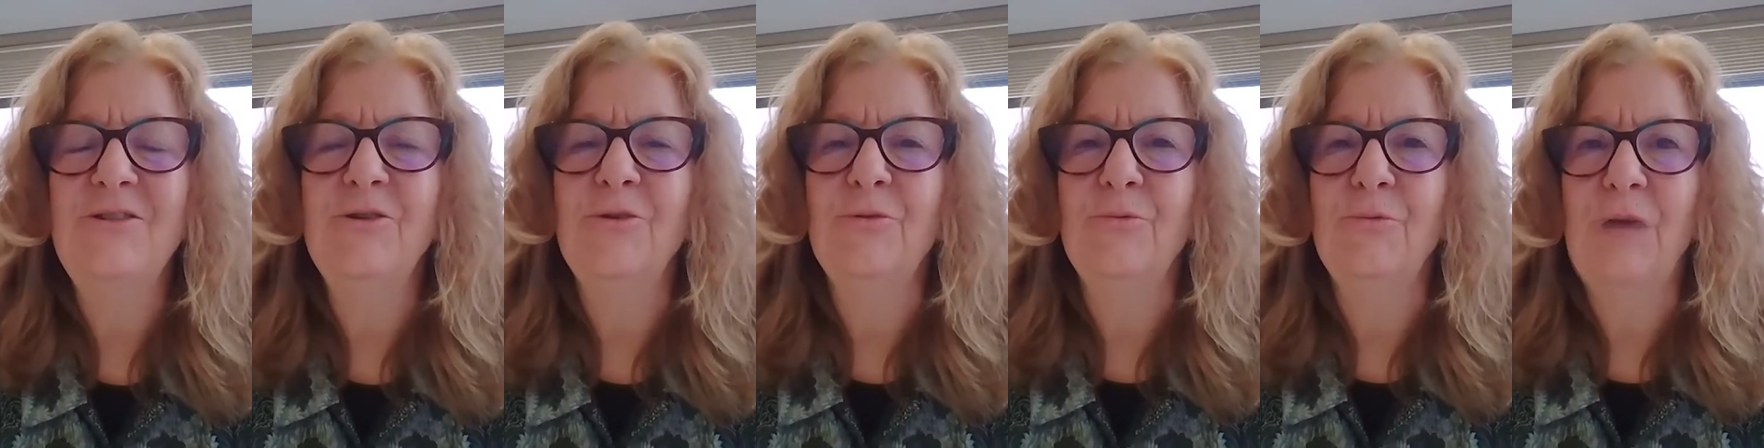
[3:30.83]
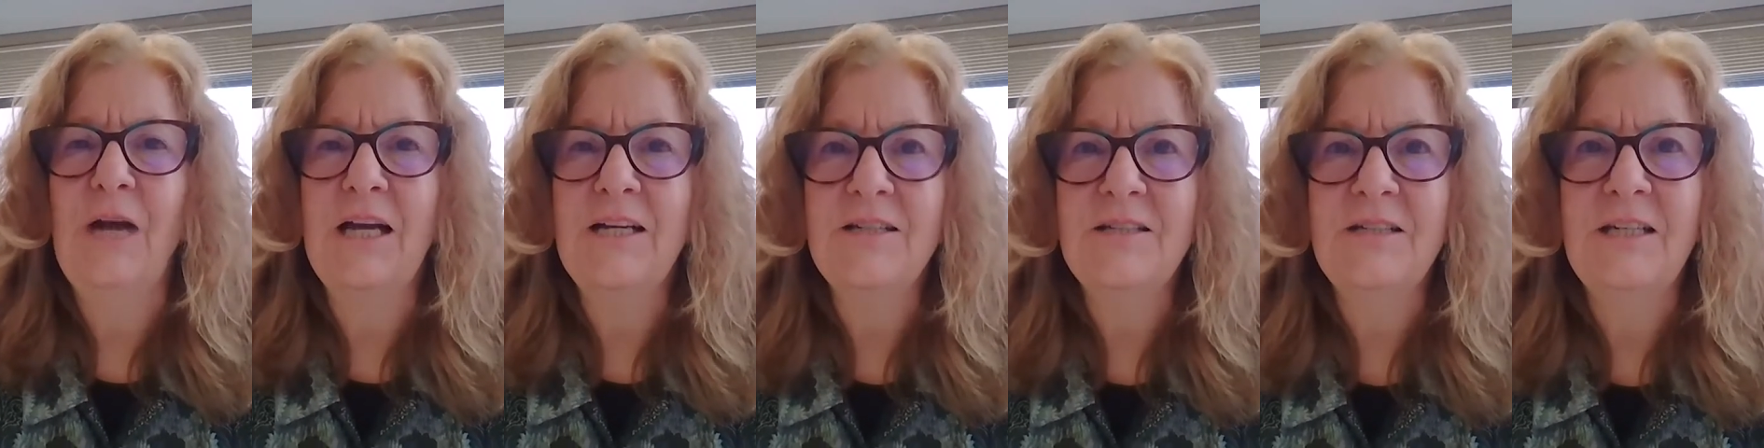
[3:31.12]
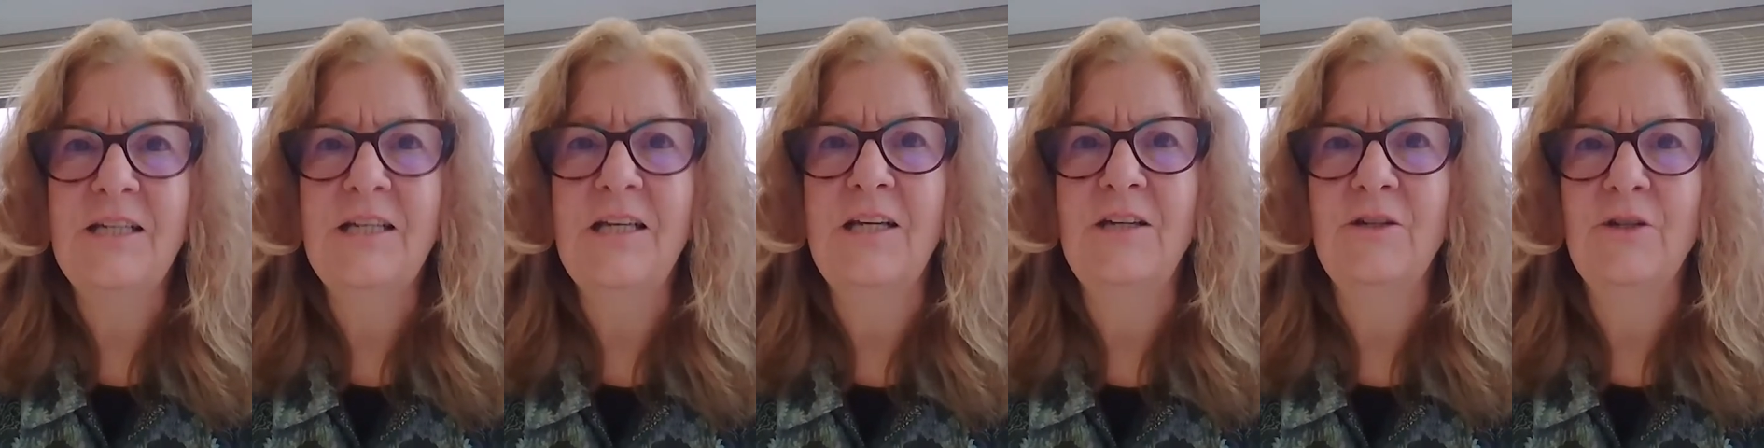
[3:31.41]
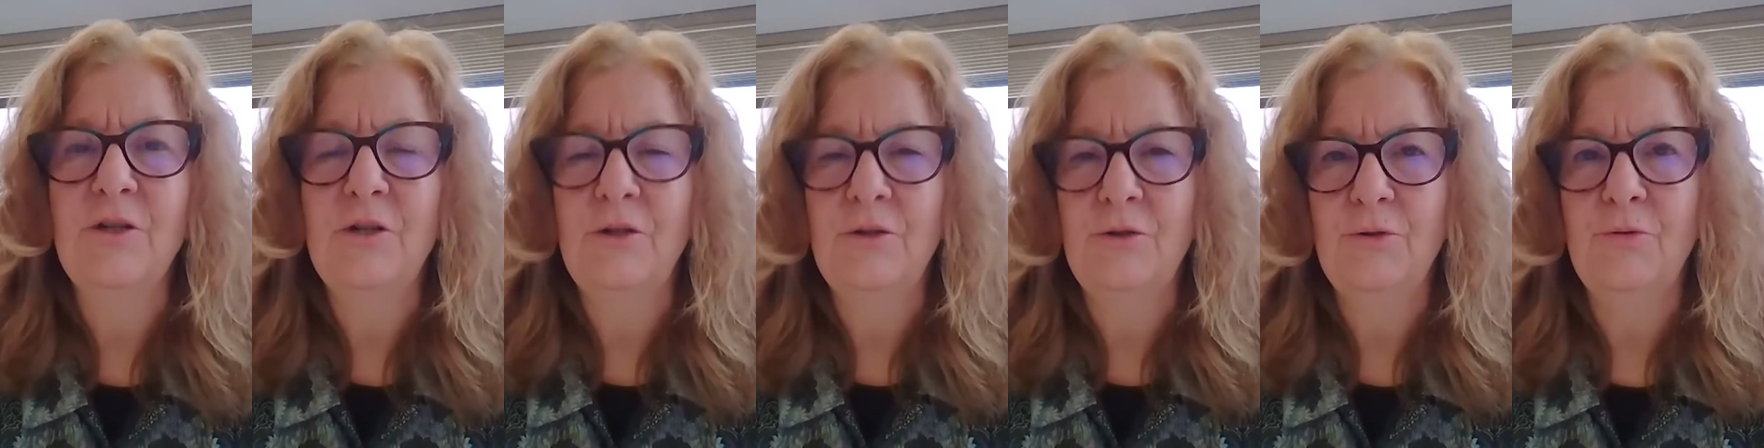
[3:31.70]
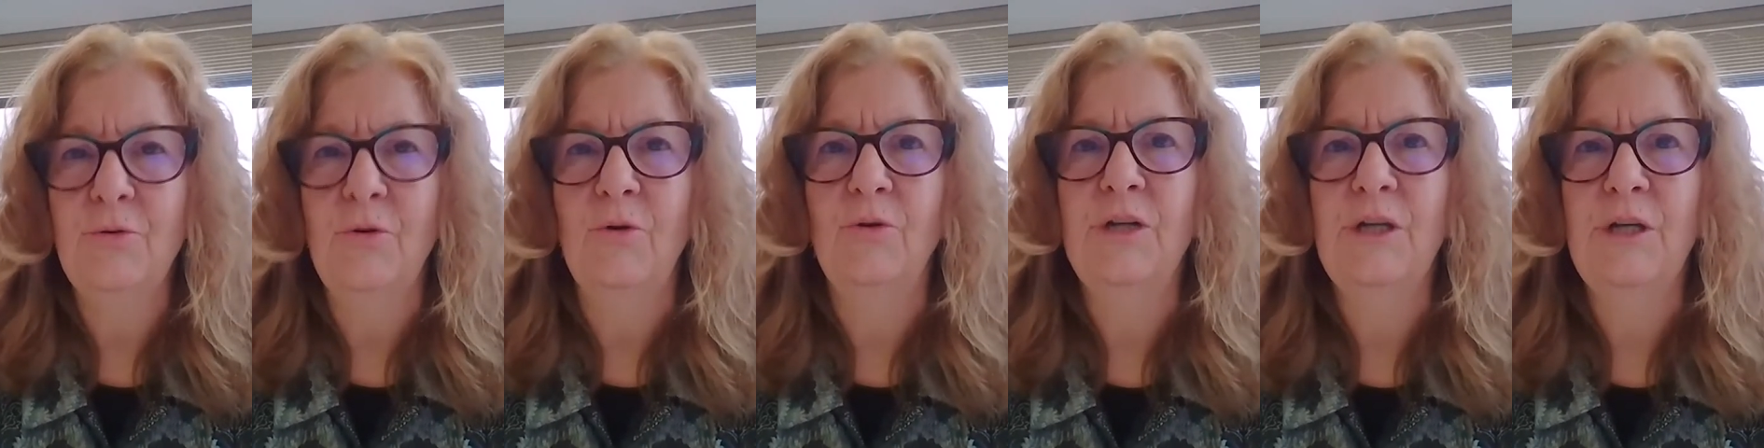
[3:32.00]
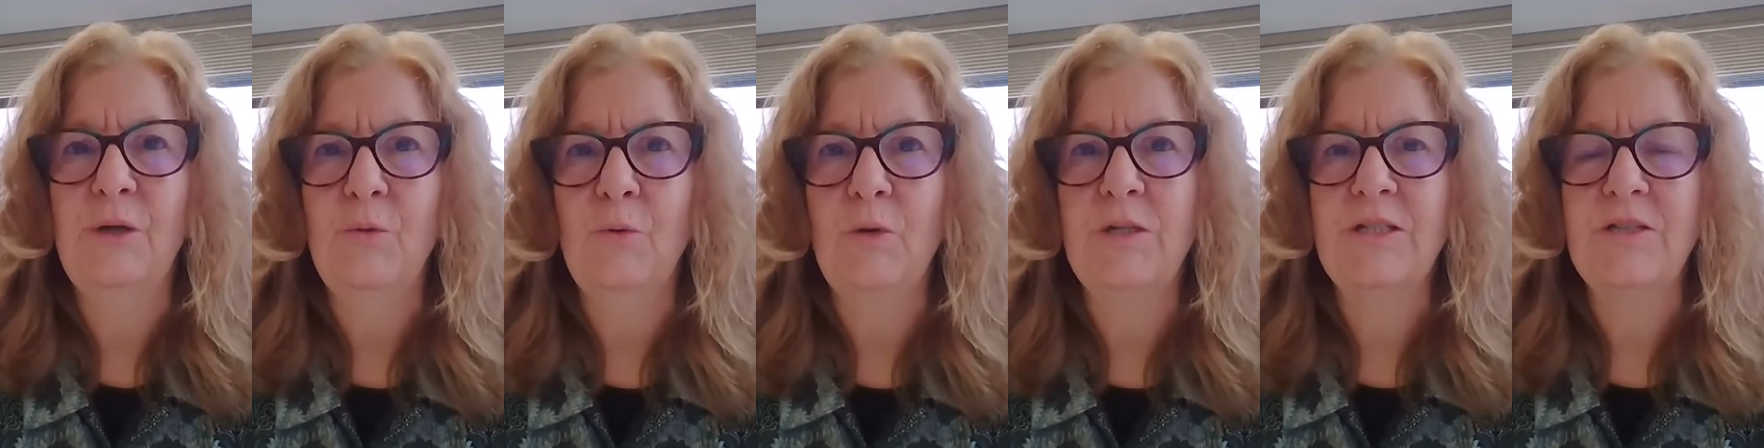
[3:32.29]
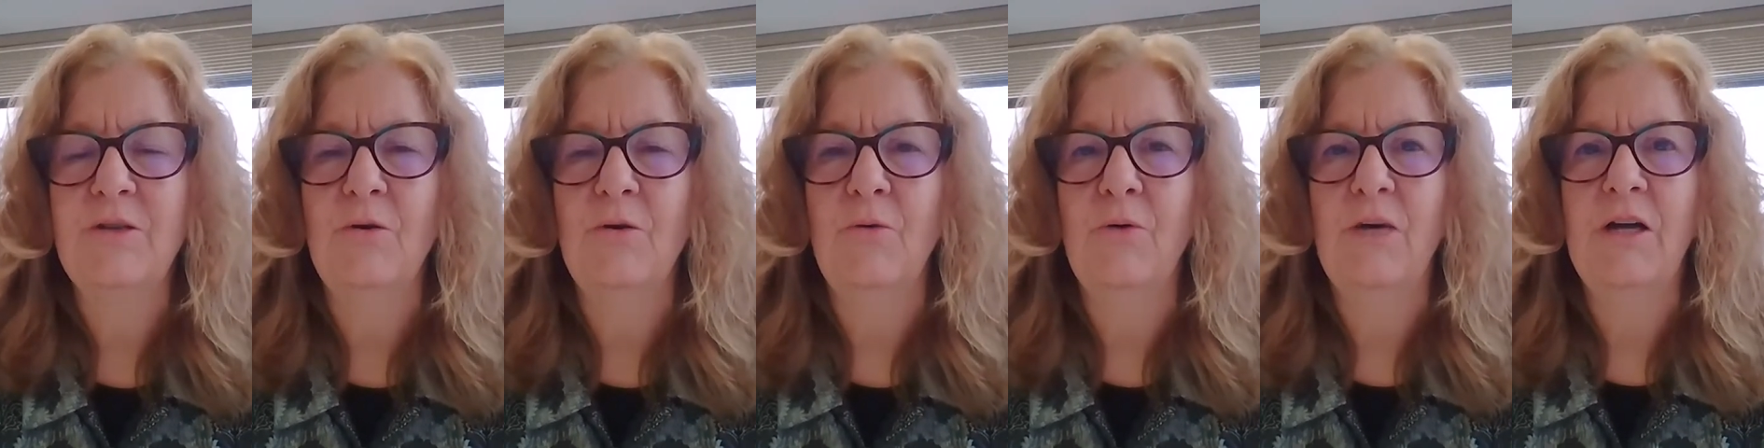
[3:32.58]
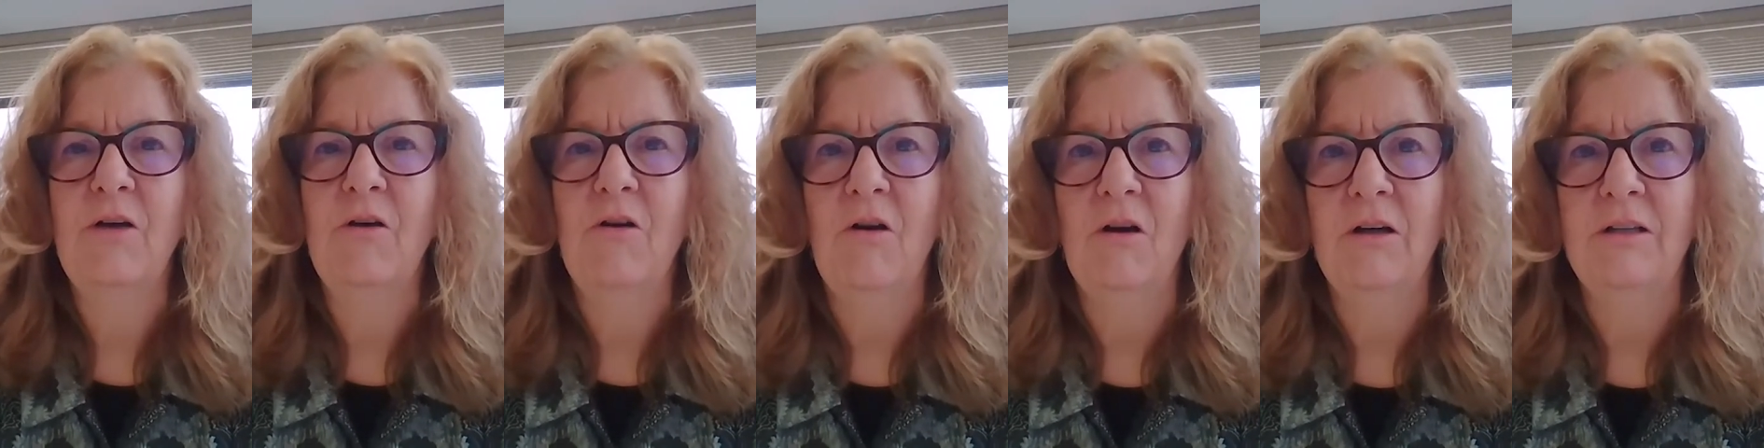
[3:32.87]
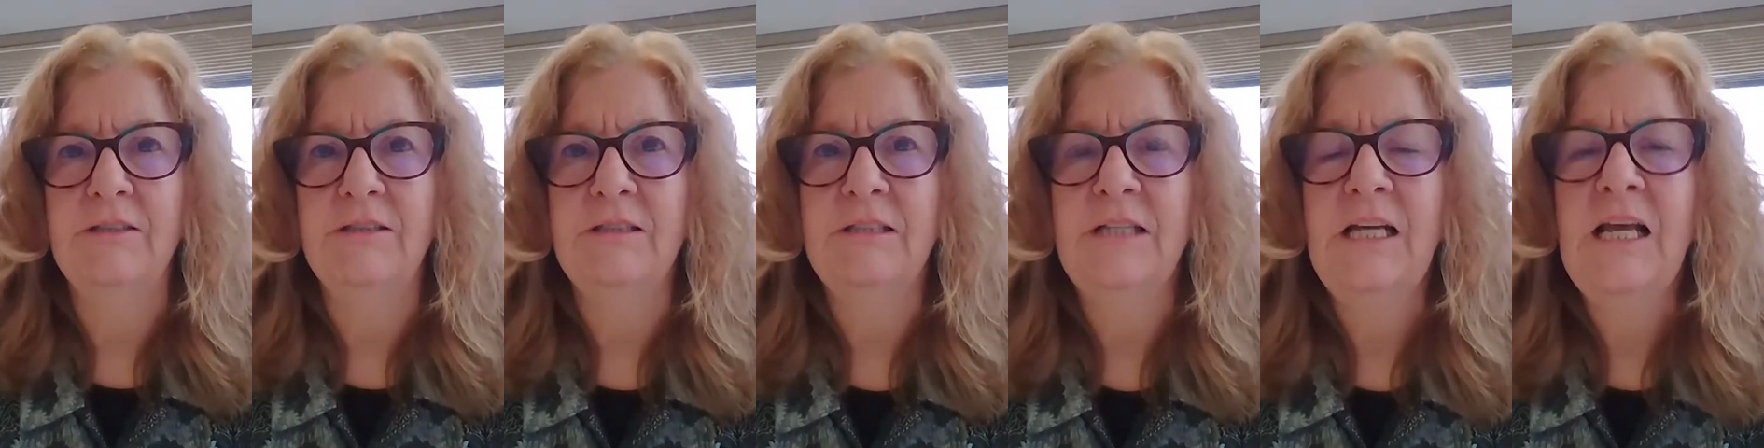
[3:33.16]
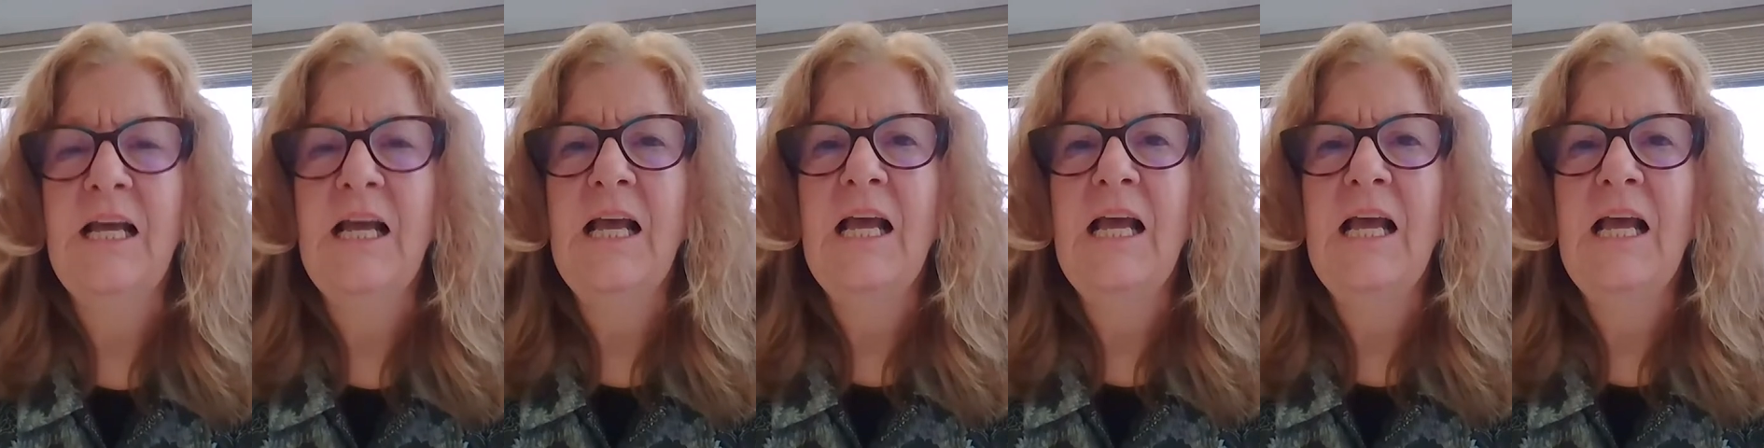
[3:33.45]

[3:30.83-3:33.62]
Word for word: directing and controlling what's going on.